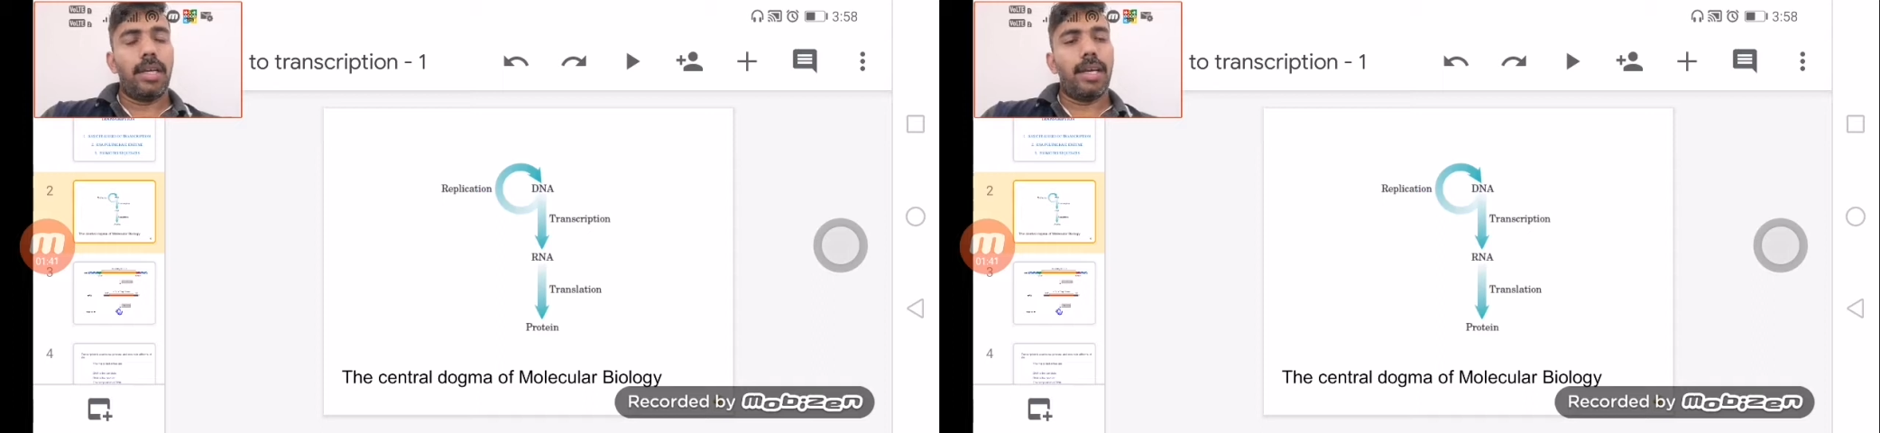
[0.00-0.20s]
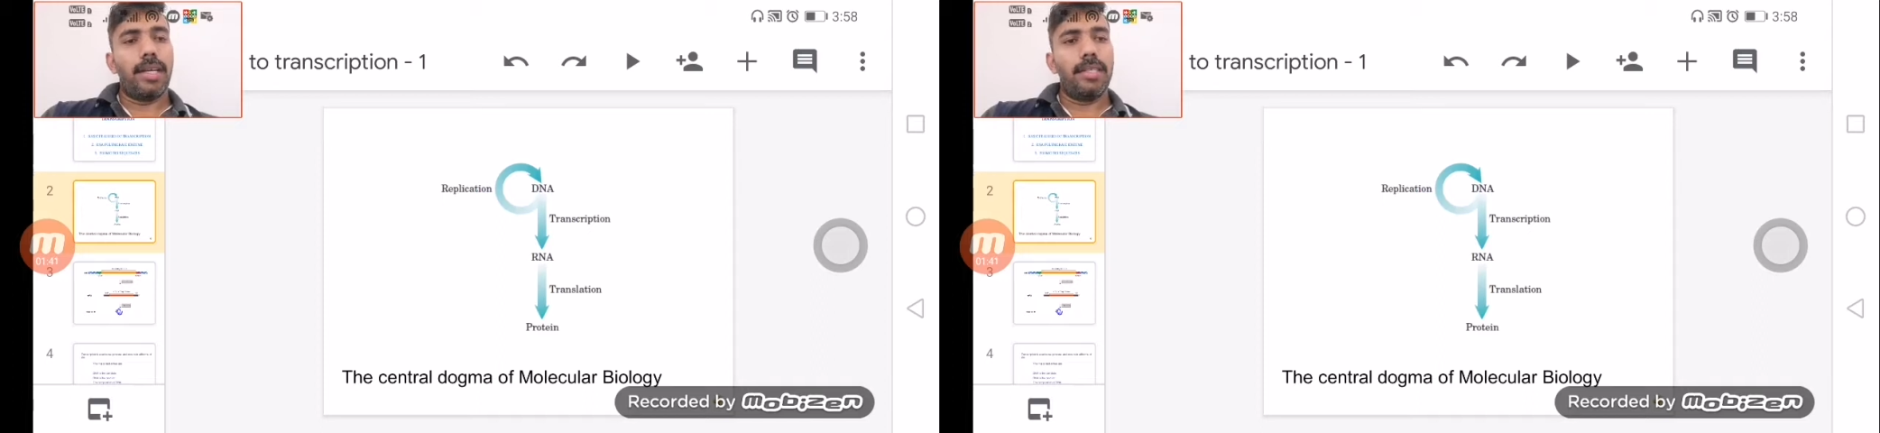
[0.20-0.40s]

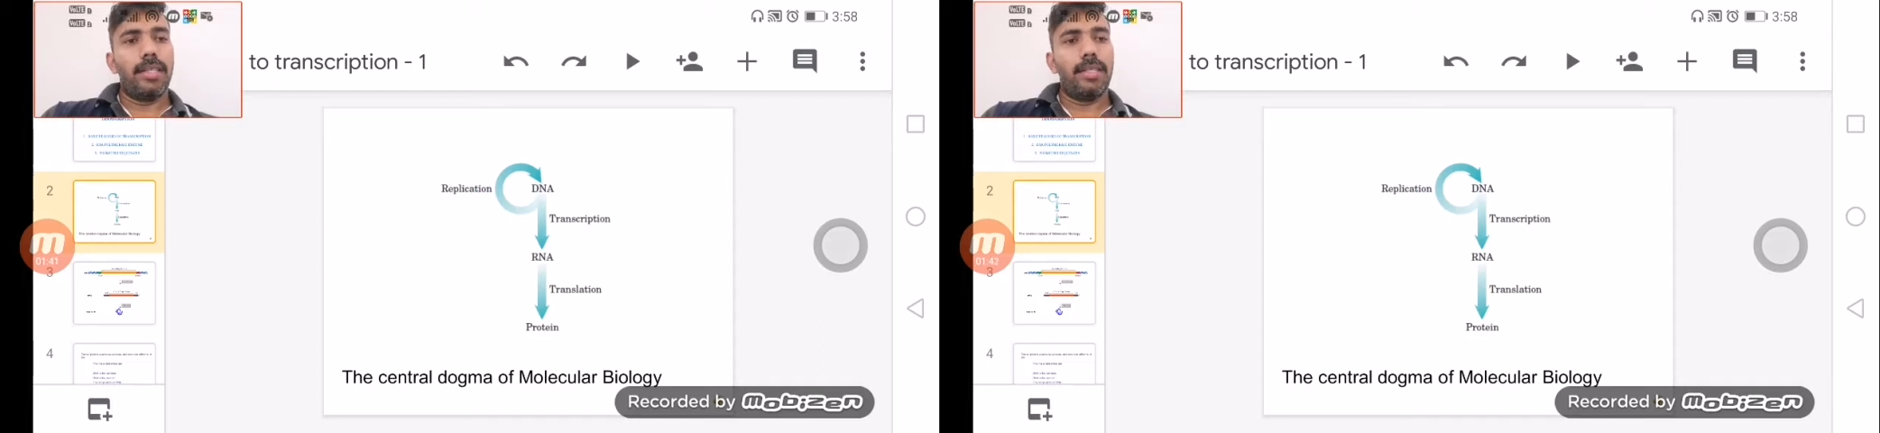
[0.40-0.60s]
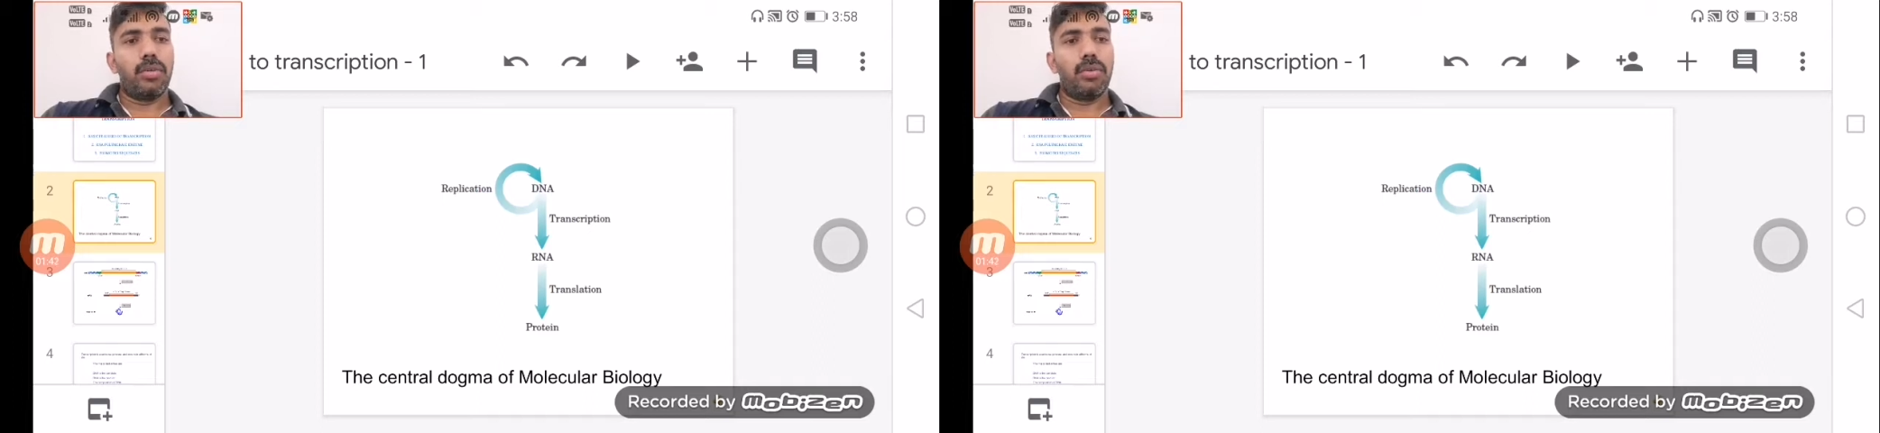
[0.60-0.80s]

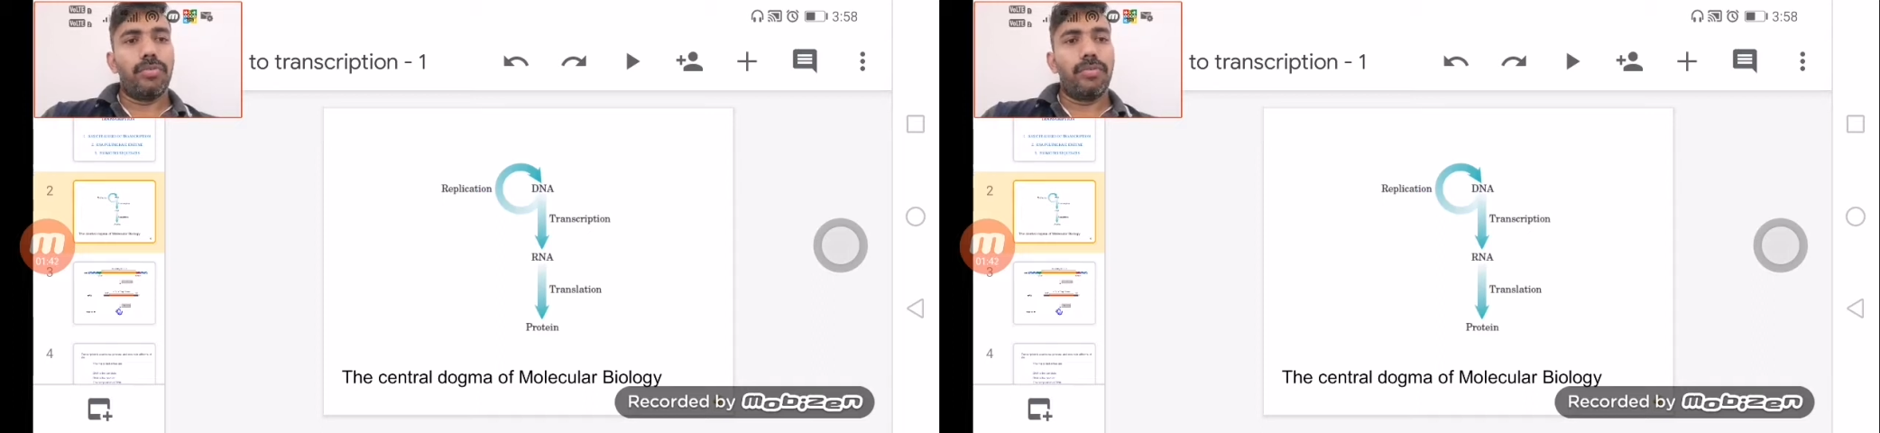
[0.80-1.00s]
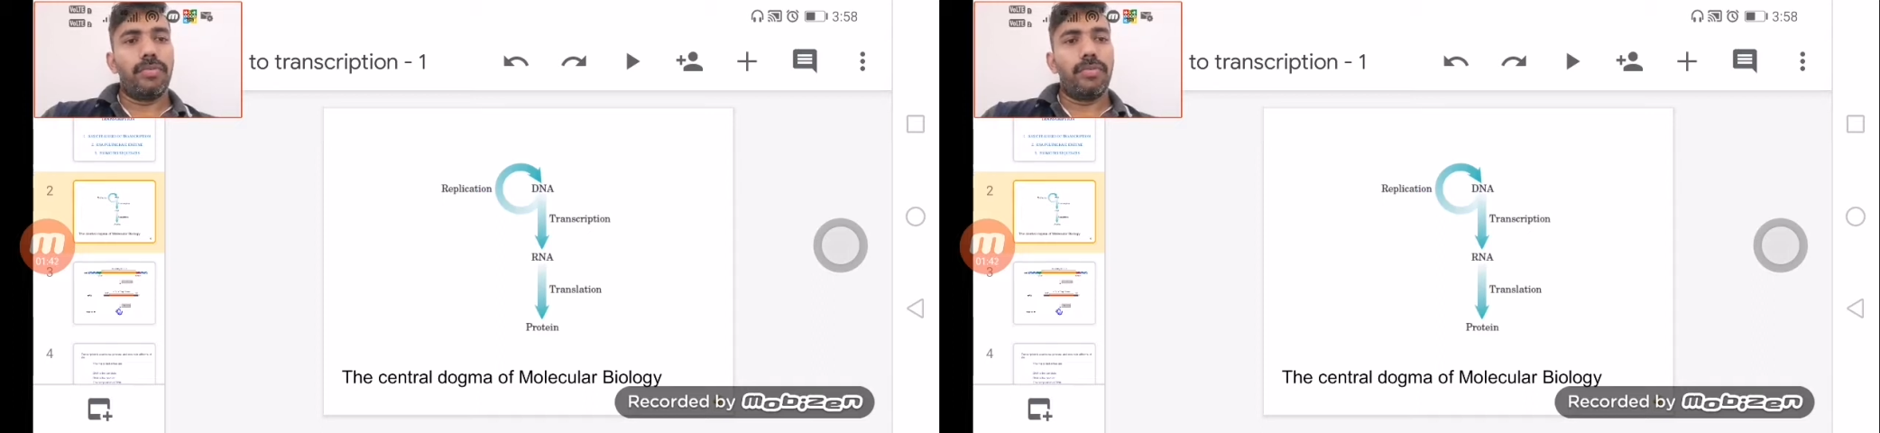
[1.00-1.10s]
consists of